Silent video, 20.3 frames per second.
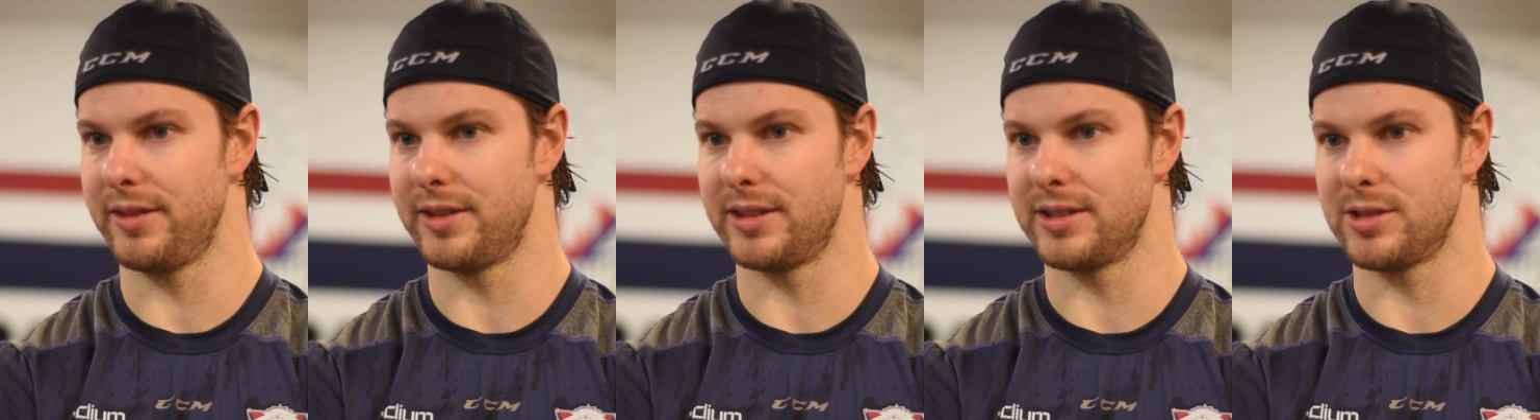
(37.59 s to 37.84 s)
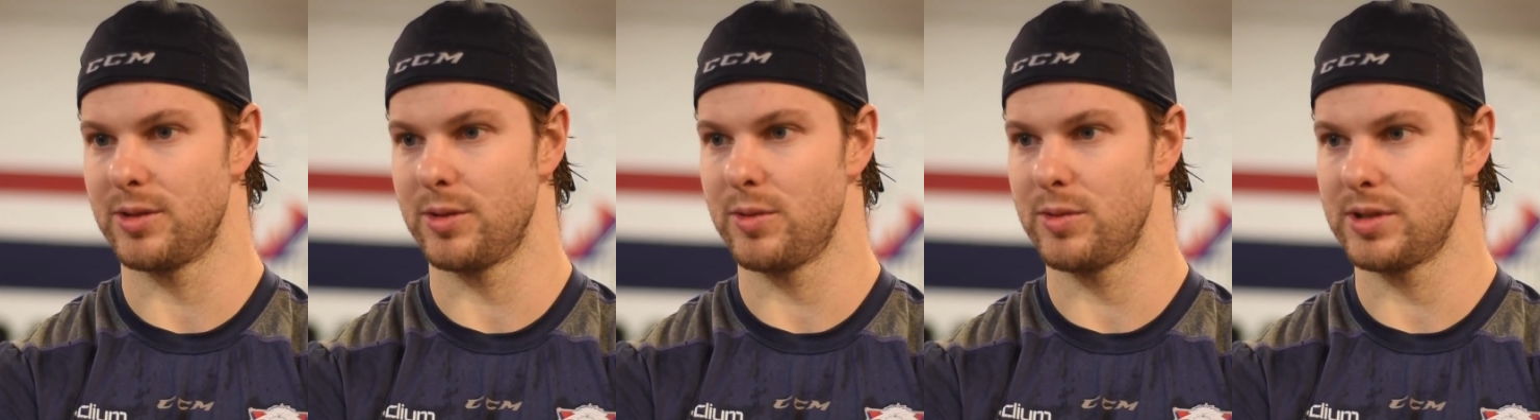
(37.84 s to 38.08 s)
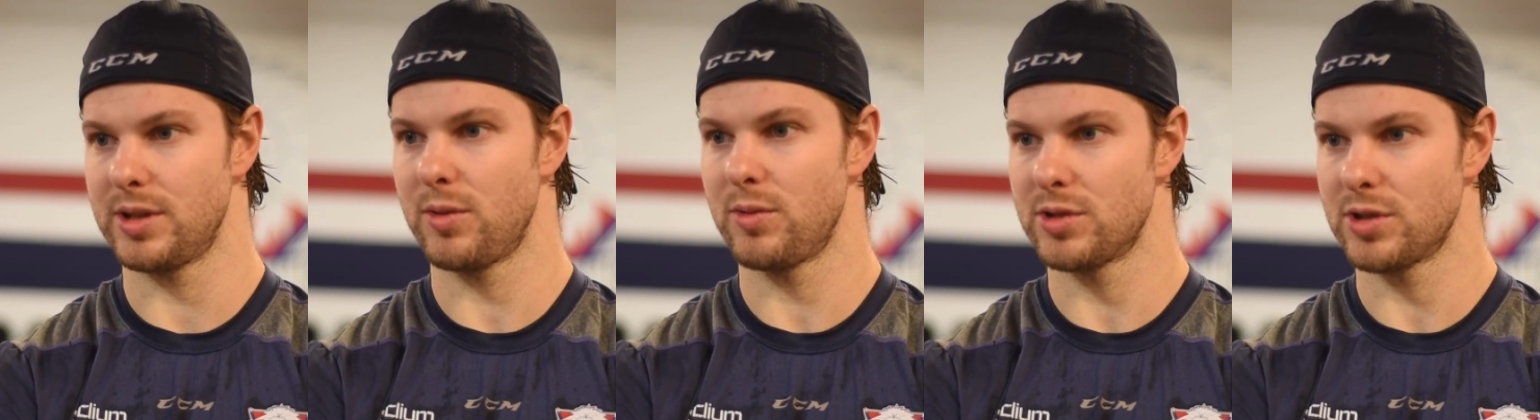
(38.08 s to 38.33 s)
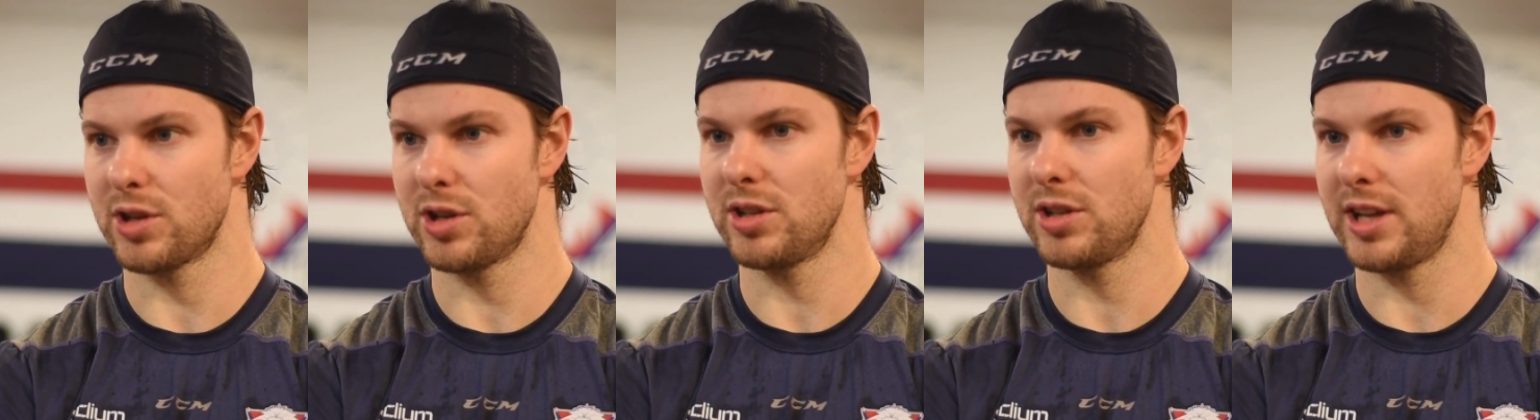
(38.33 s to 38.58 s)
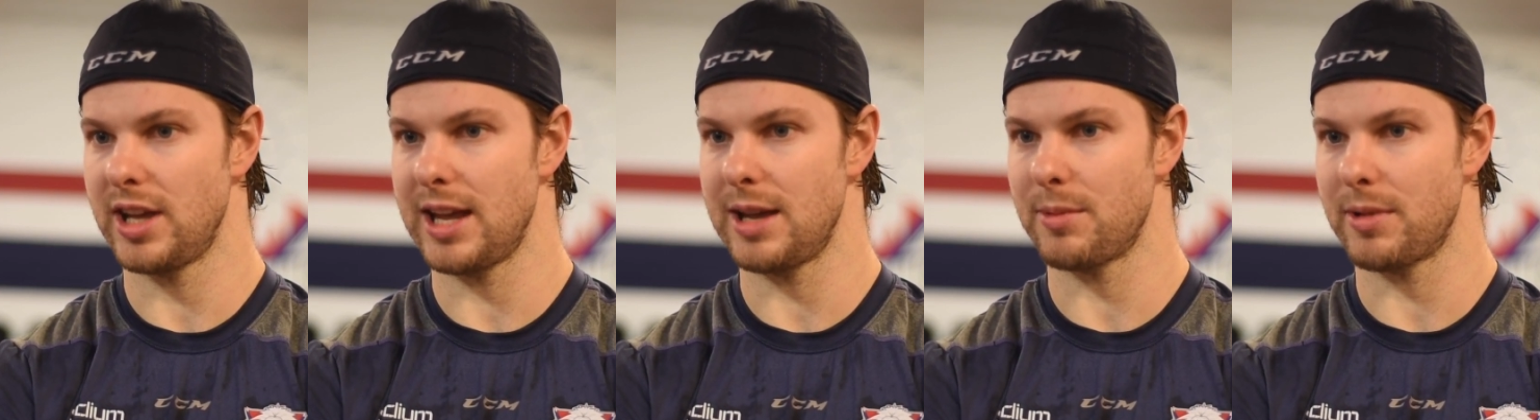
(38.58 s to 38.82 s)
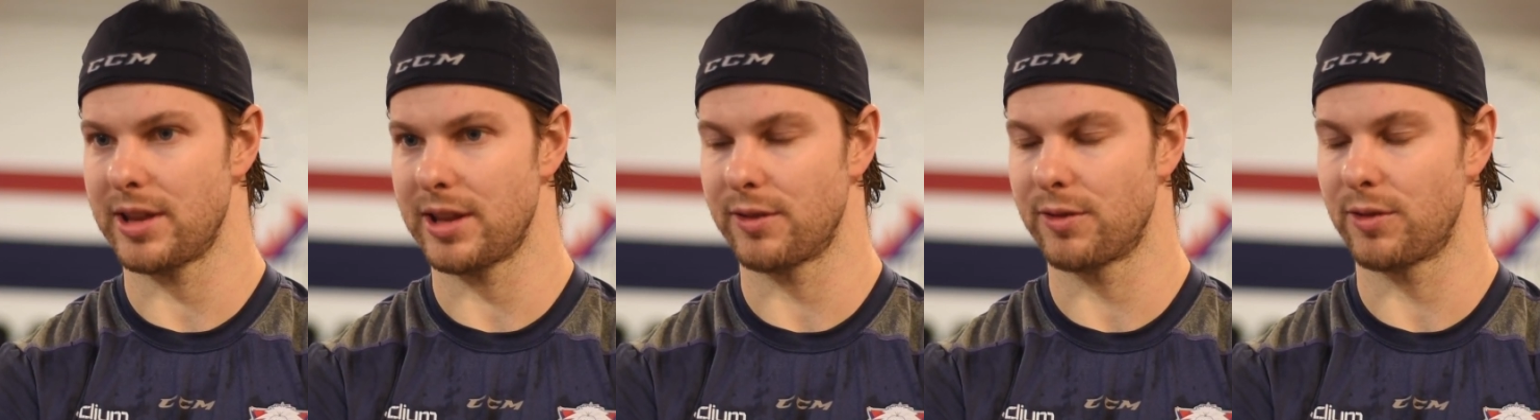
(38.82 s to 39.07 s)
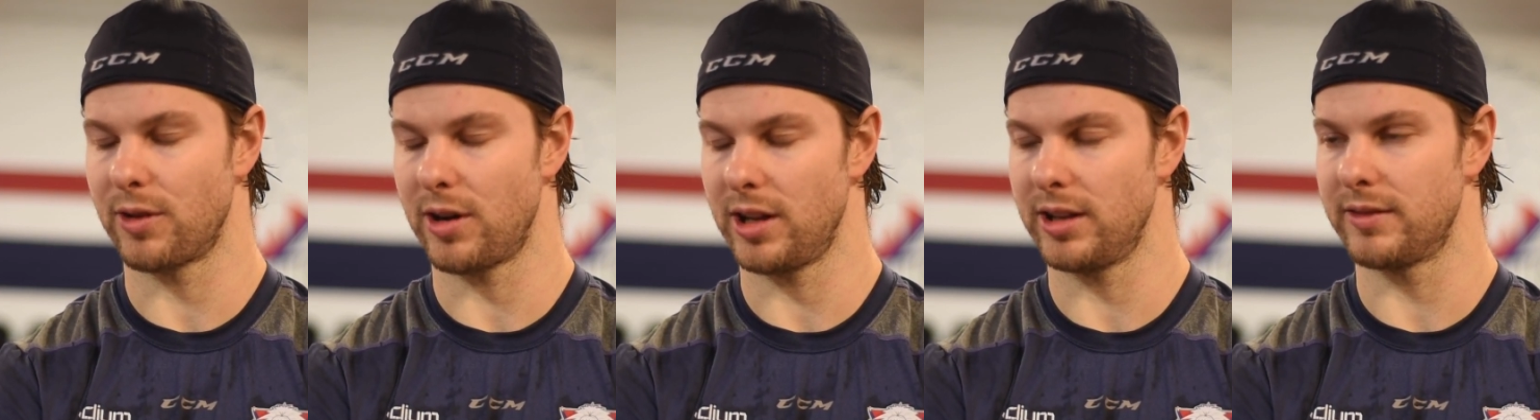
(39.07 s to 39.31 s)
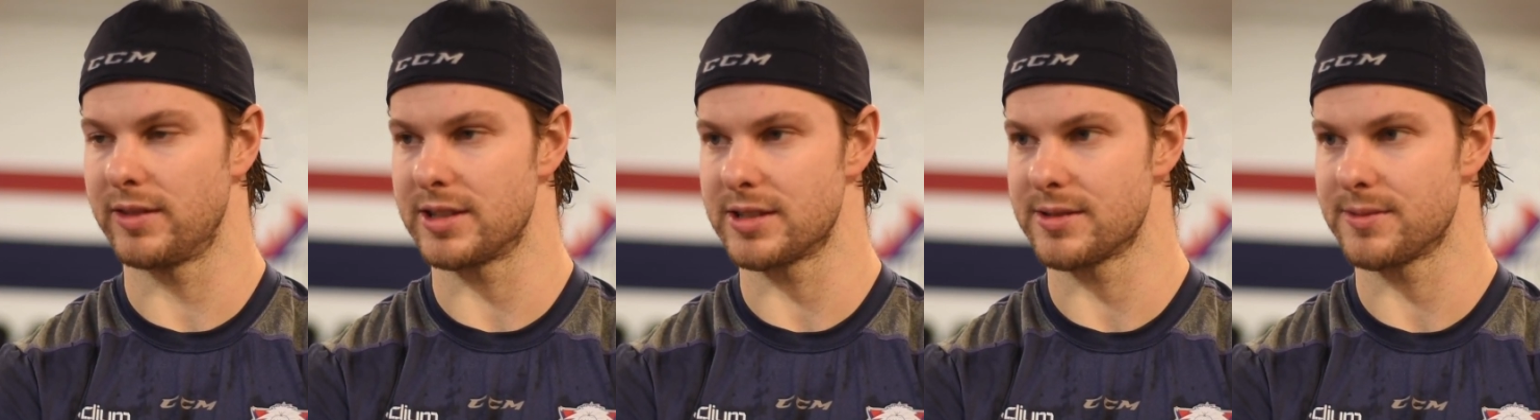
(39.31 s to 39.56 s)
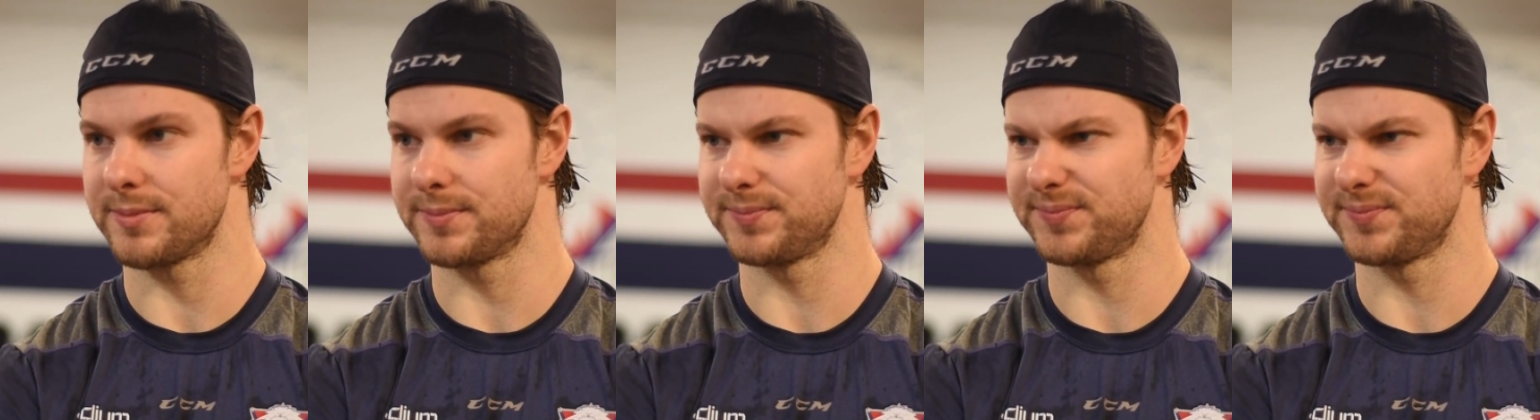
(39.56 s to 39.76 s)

and so it was a good game, I think, for all of us.